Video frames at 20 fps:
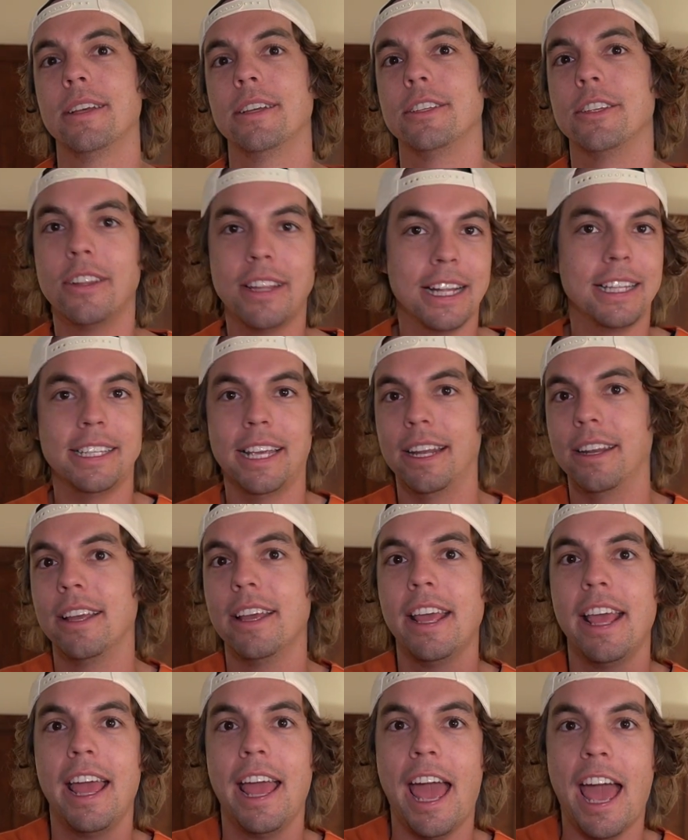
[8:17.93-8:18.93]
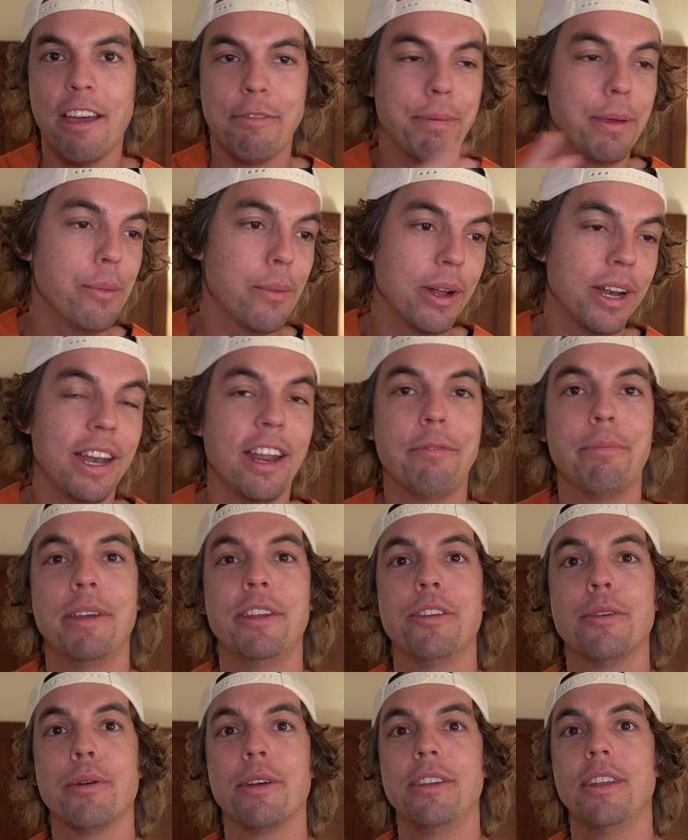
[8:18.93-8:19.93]
So that's it. F P one and F P
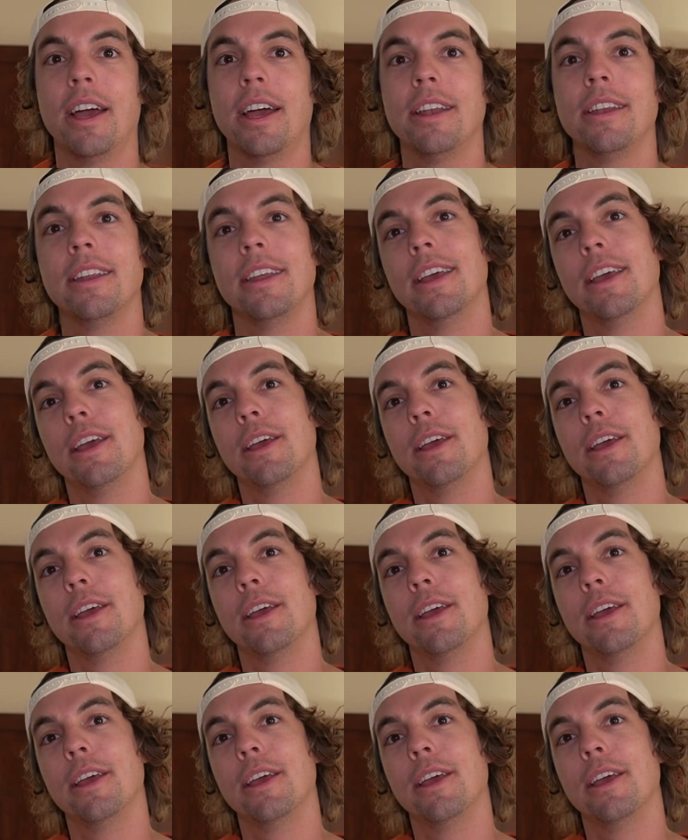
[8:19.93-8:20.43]
two are done.